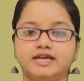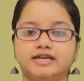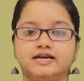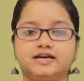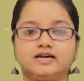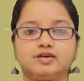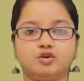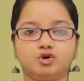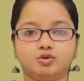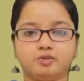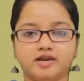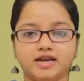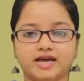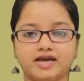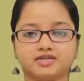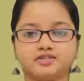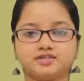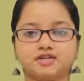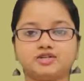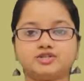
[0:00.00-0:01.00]
The
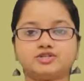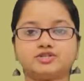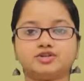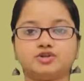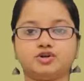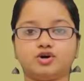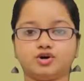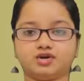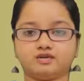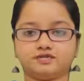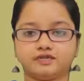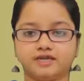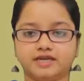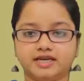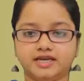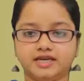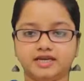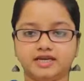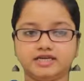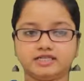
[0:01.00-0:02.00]
globalization of
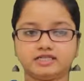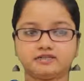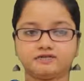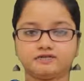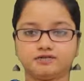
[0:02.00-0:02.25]
English